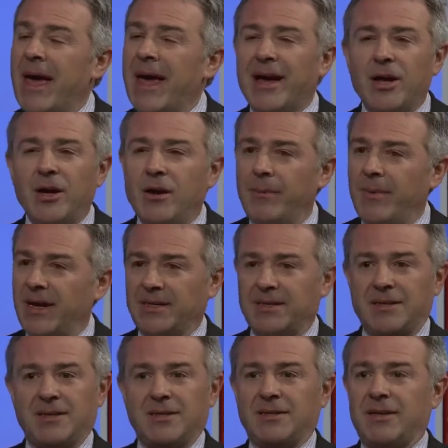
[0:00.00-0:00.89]

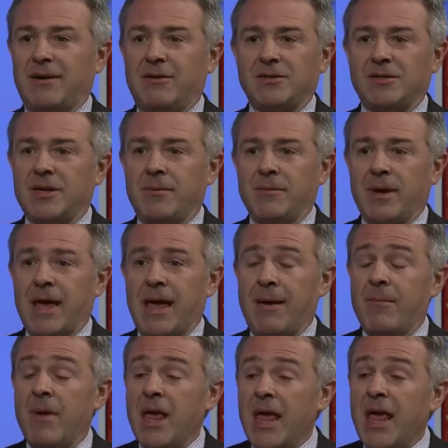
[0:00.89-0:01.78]
economics is a zero-sum
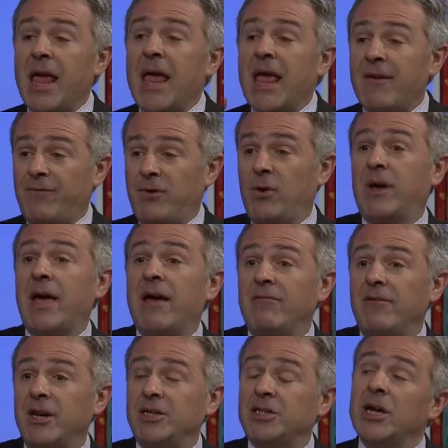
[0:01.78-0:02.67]
game. If you
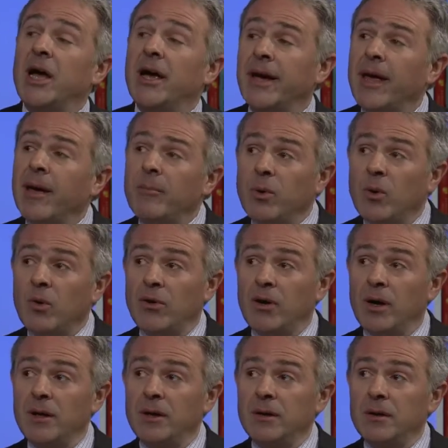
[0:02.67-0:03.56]
get richer, I get poorer.